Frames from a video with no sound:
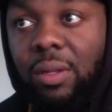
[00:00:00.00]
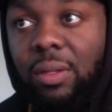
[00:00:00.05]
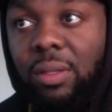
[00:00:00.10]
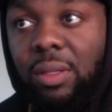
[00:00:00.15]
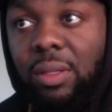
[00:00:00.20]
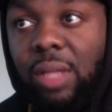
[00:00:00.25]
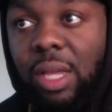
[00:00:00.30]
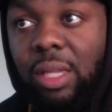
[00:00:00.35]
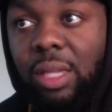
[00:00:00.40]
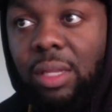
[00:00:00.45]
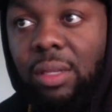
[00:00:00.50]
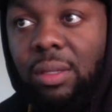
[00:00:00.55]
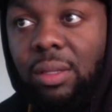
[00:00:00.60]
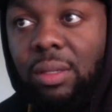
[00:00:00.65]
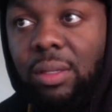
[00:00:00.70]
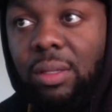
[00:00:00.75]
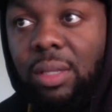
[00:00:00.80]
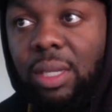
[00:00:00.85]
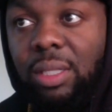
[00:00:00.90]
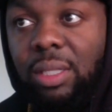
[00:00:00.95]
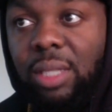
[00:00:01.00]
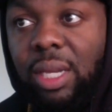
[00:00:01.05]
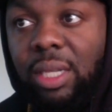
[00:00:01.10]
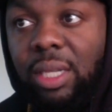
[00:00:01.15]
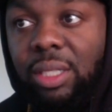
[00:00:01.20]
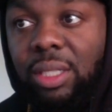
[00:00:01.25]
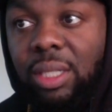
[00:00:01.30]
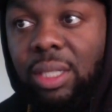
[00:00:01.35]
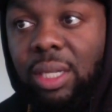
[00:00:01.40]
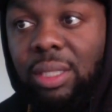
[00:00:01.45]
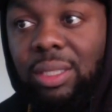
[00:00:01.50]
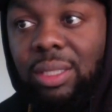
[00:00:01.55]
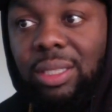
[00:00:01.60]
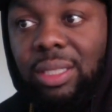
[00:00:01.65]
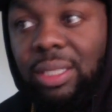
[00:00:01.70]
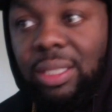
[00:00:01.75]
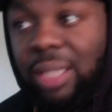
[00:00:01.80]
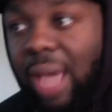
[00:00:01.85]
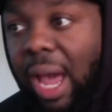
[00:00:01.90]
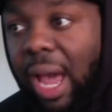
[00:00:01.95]
they taking shit out the
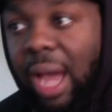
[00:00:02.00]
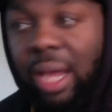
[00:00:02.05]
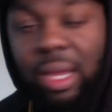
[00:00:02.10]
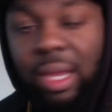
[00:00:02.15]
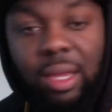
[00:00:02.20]
sky.